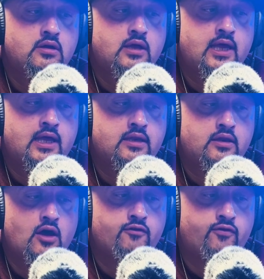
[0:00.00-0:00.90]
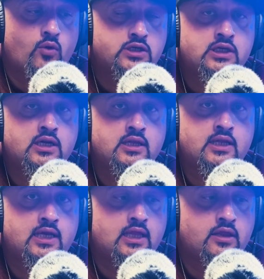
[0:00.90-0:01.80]
And
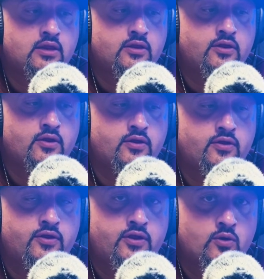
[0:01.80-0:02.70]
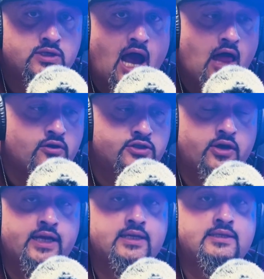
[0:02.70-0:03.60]
unfortunately, those collars are
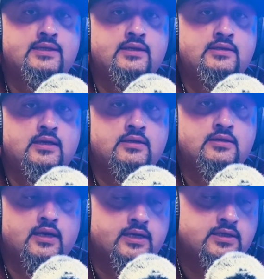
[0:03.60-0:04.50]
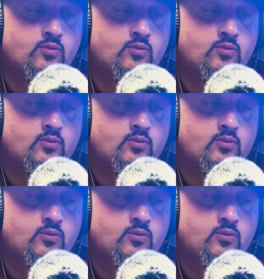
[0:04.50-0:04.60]
inconsistent. And I said,